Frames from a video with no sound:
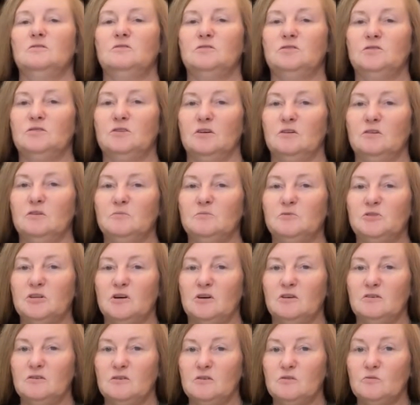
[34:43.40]
Turnips are
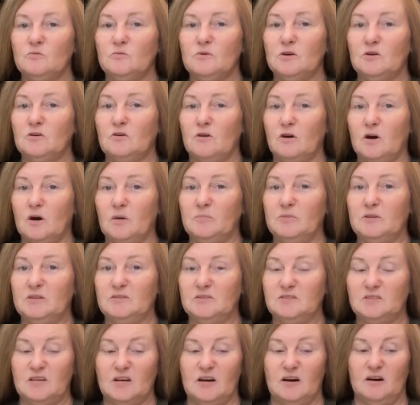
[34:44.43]
another winter crop in the
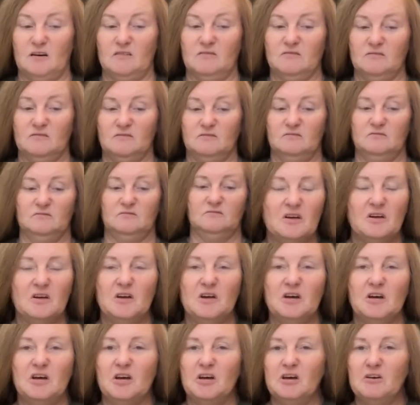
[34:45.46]
South.
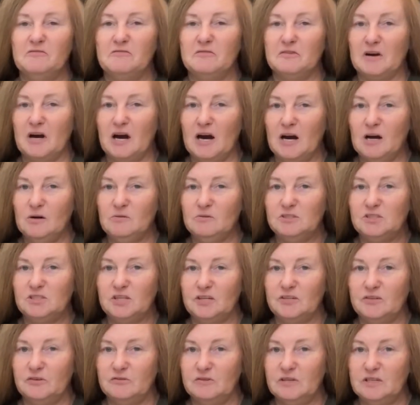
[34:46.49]
If you're Irish
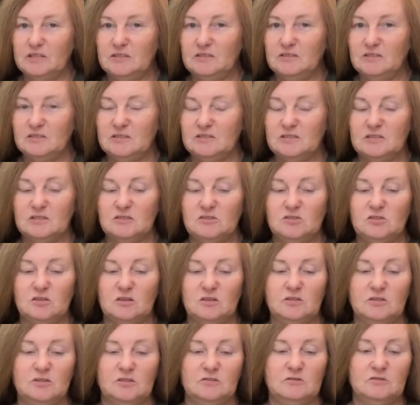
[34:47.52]
and you're eating this dish
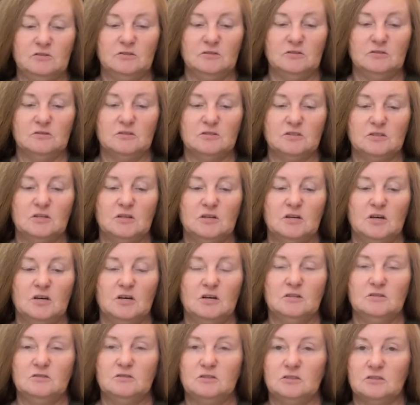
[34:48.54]
on New Year's,
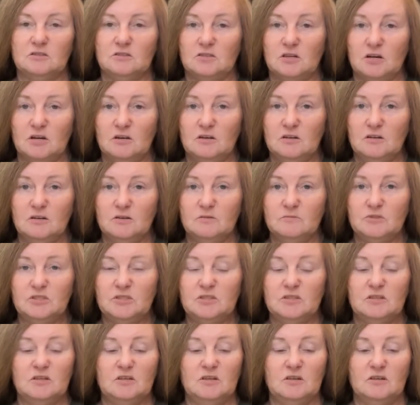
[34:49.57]
the turnips
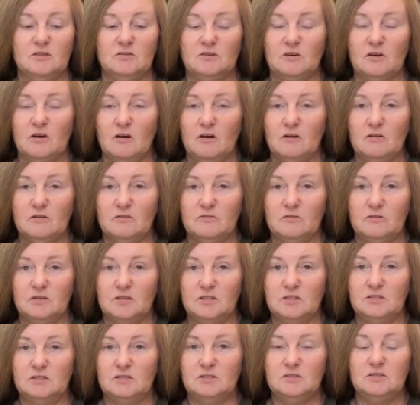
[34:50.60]
and the collard
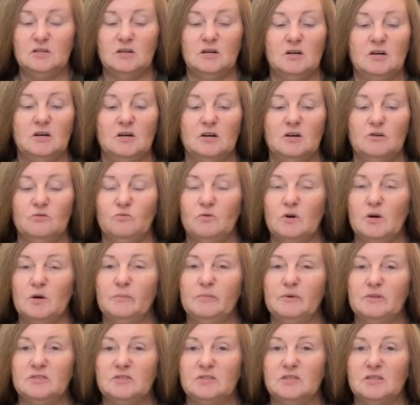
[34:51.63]
greens
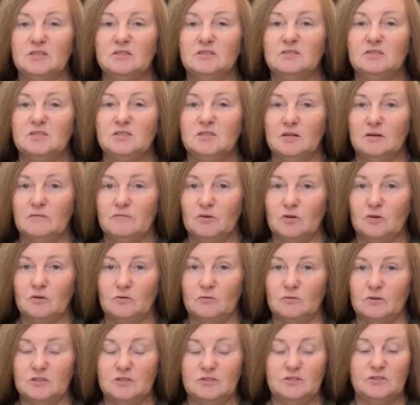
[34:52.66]
represent silver
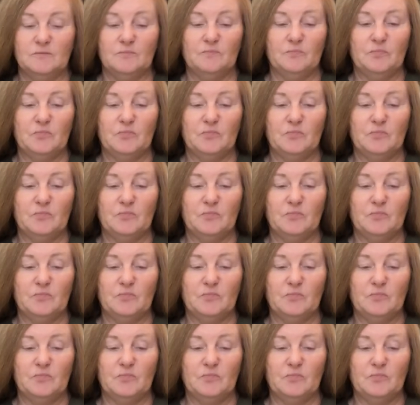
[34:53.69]
coins.